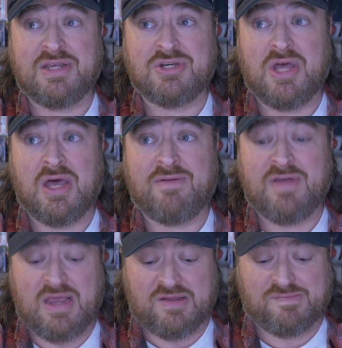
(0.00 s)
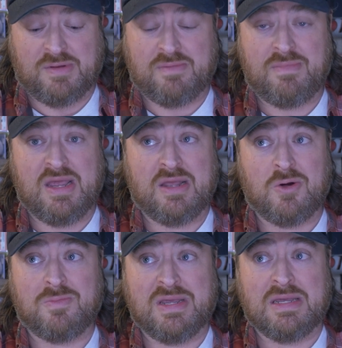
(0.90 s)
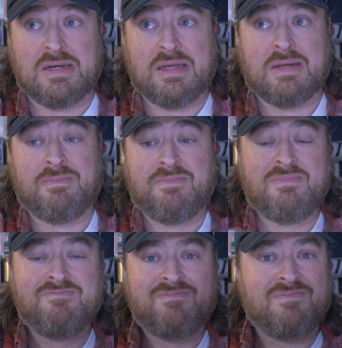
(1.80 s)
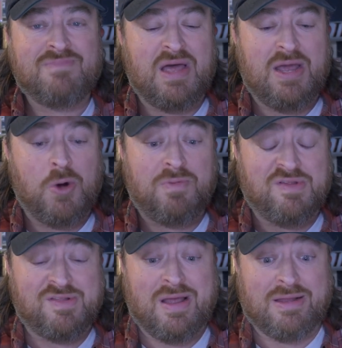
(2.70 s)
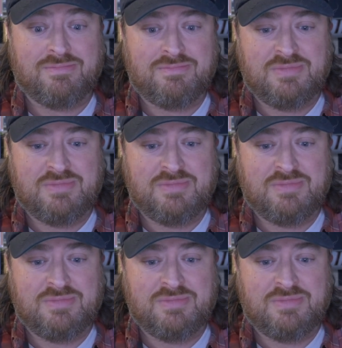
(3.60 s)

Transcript: in uh, Vegas, but man, oh man, um, I hope he's not.